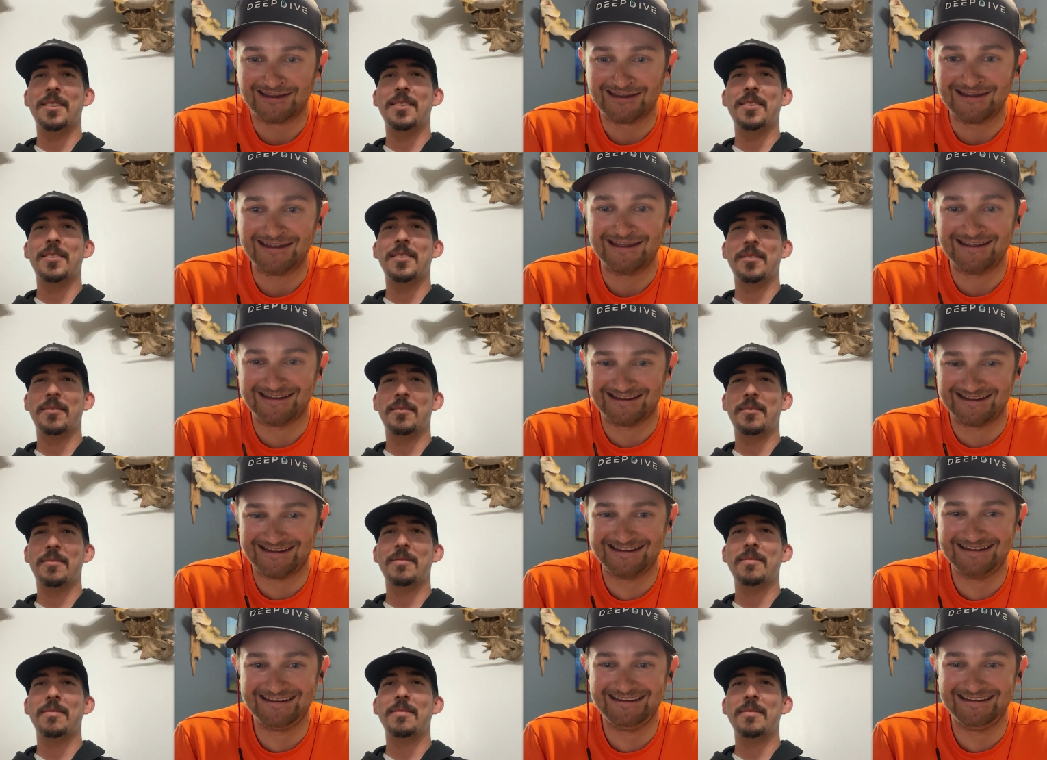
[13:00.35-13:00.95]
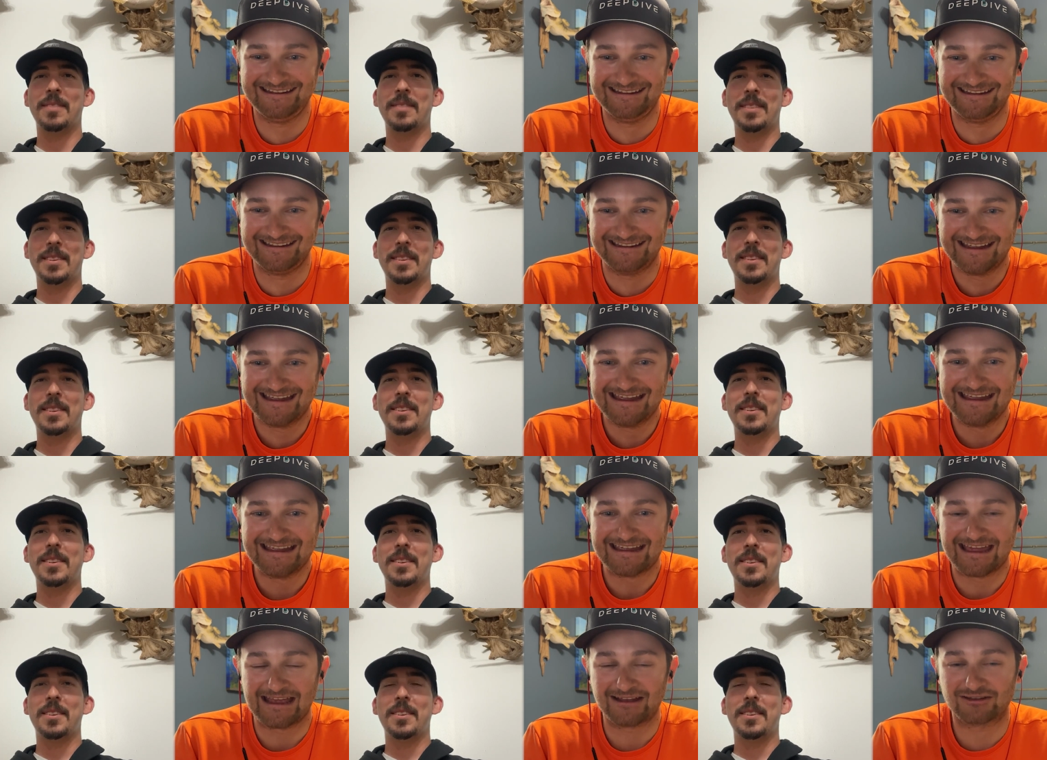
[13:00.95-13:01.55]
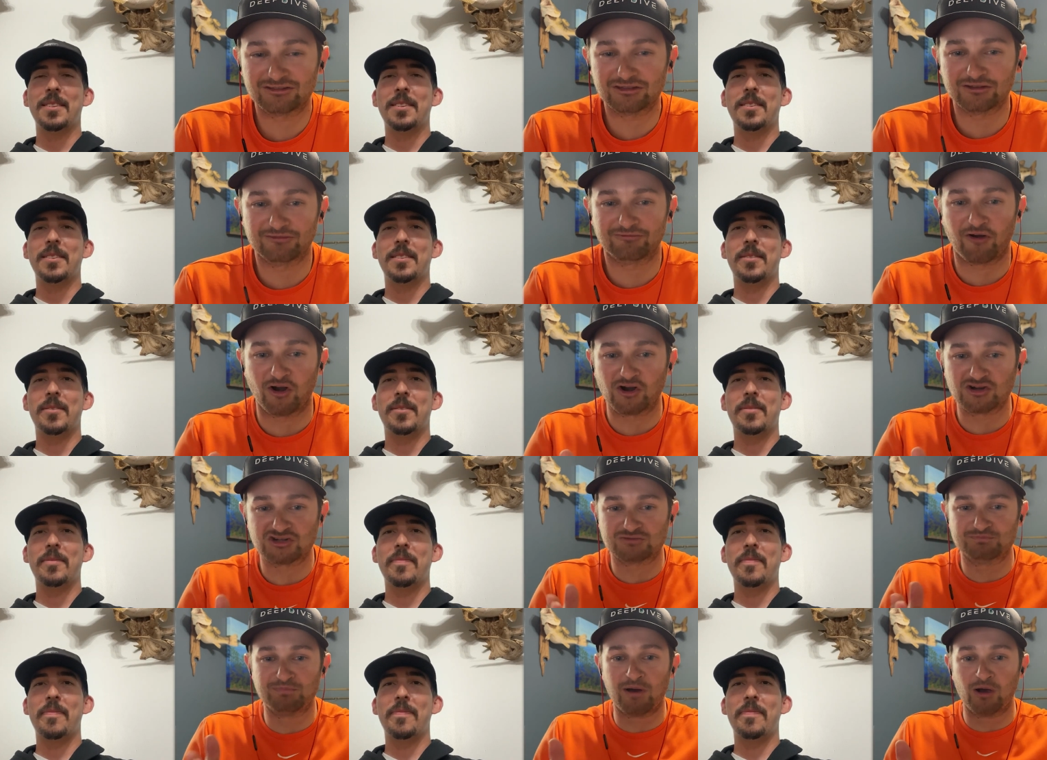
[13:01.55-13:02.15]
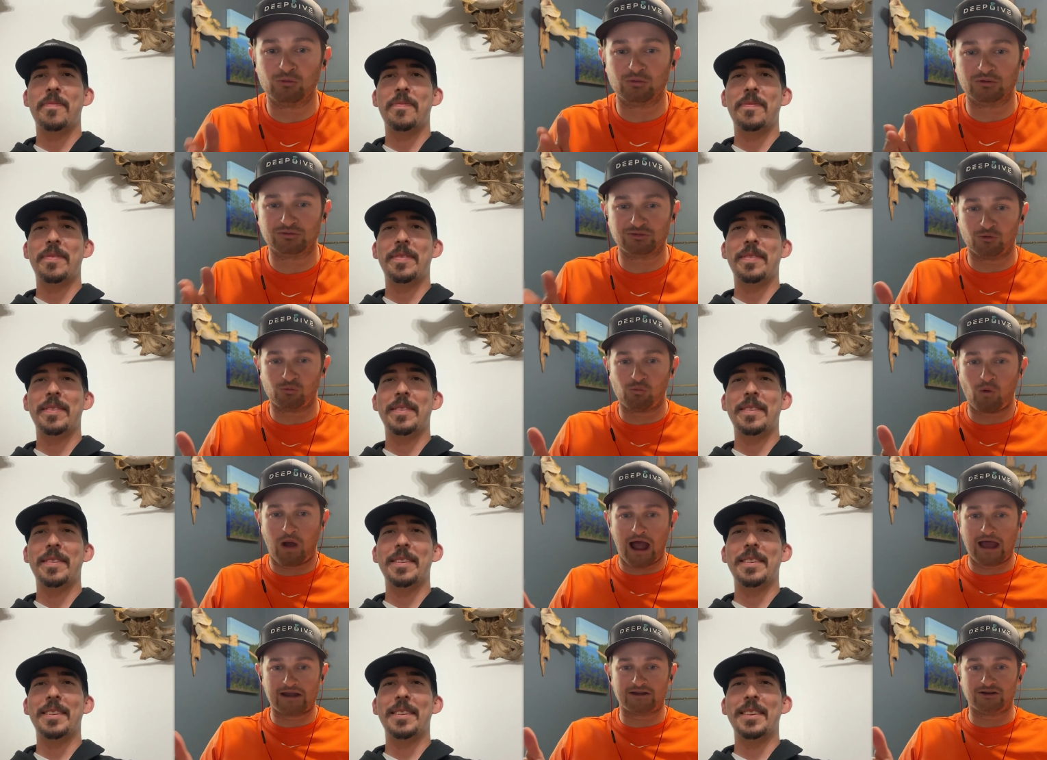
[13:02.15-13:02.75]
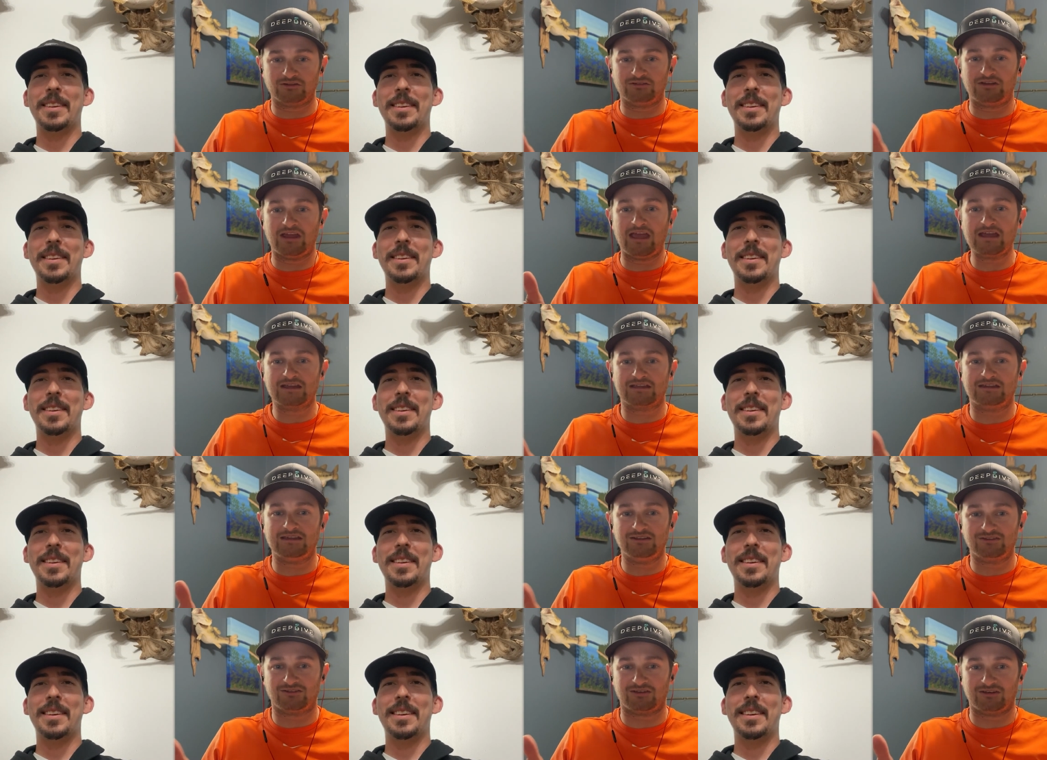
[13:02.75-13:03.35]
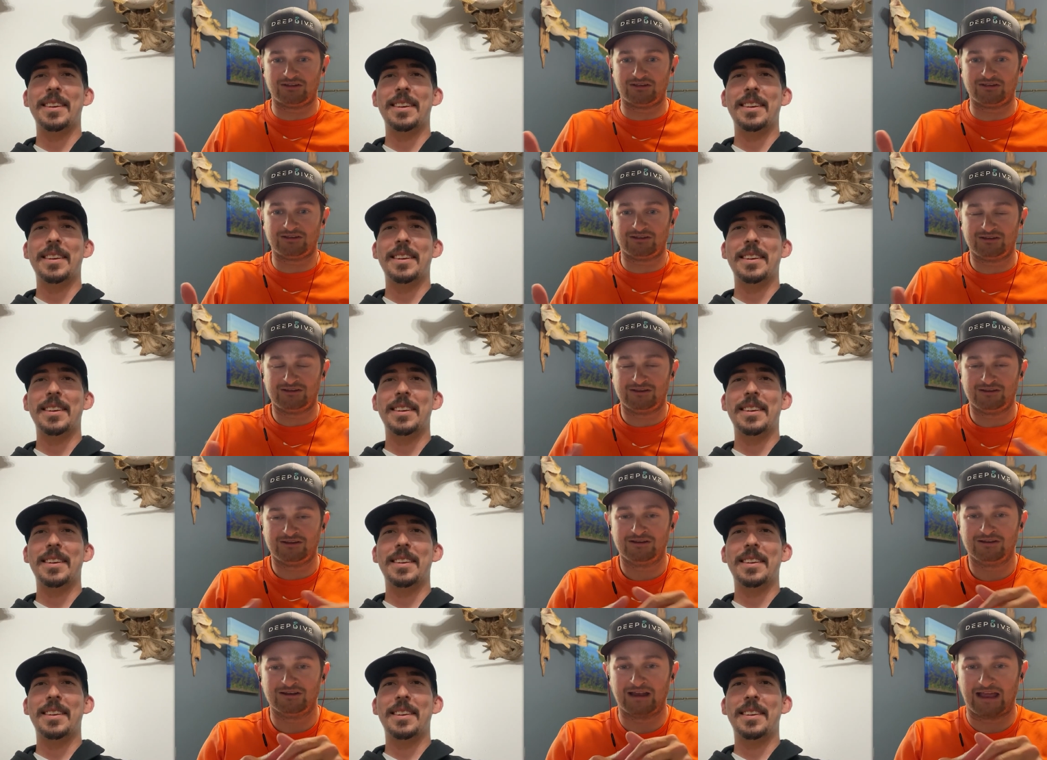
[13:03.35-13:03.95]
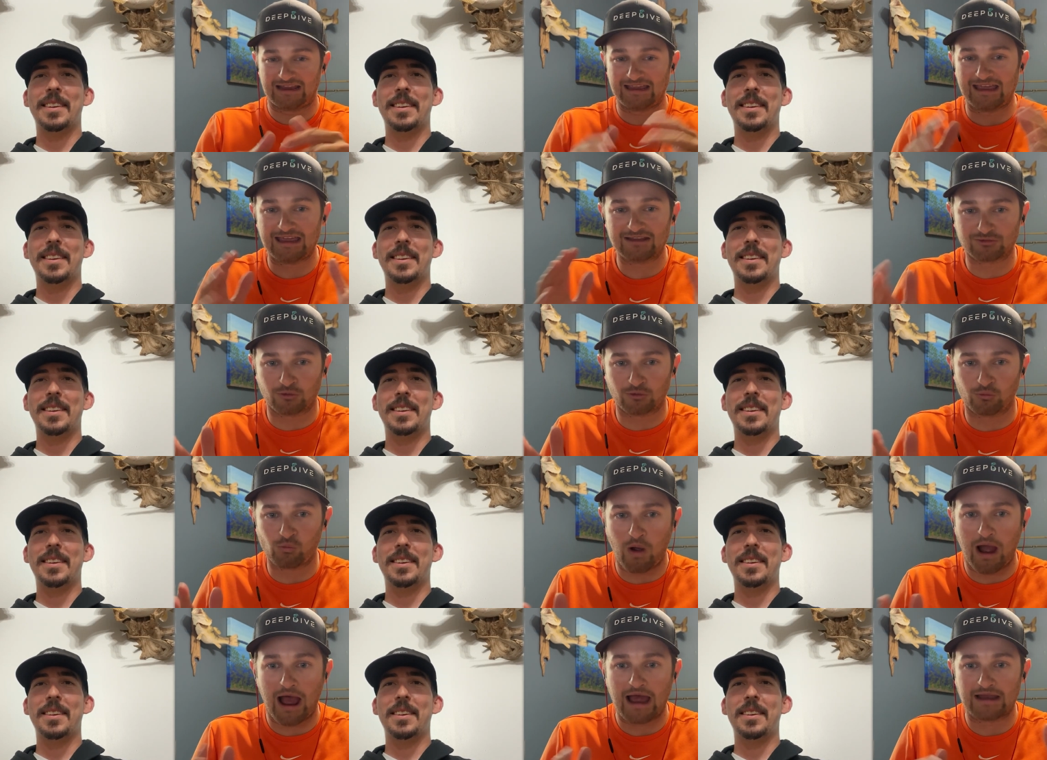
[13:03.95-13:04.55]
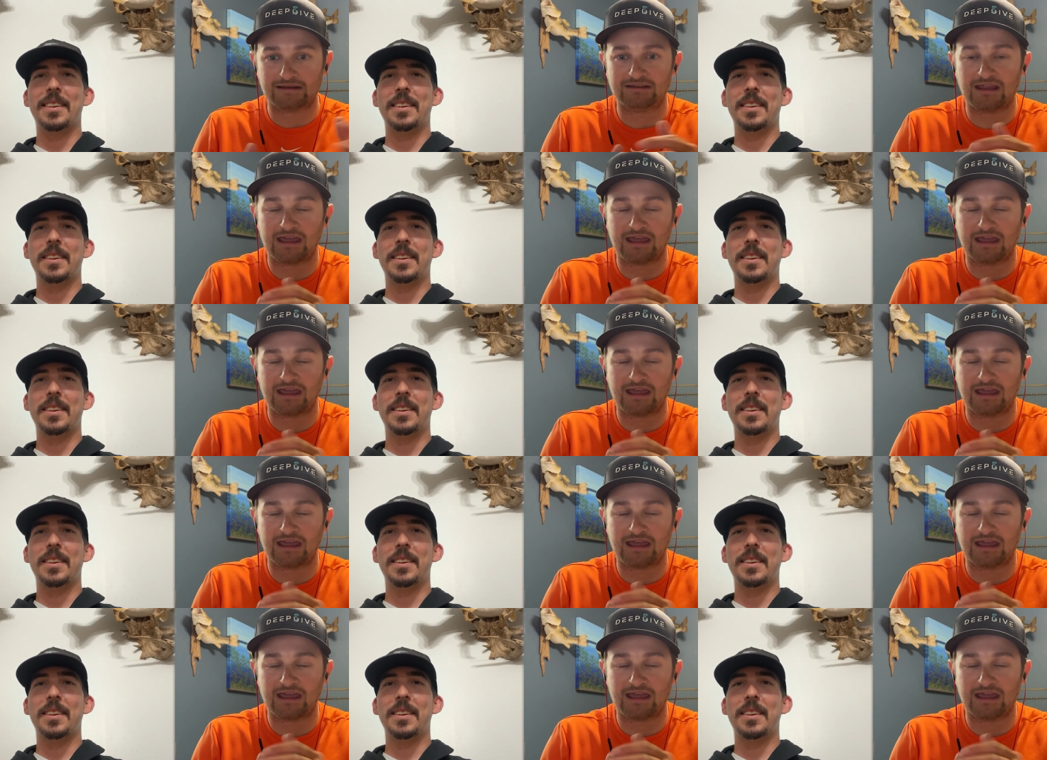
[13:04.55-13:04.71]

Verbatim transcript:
Speaker 1: it's the first boat with the wider deck, isn't it? Like, it has a wide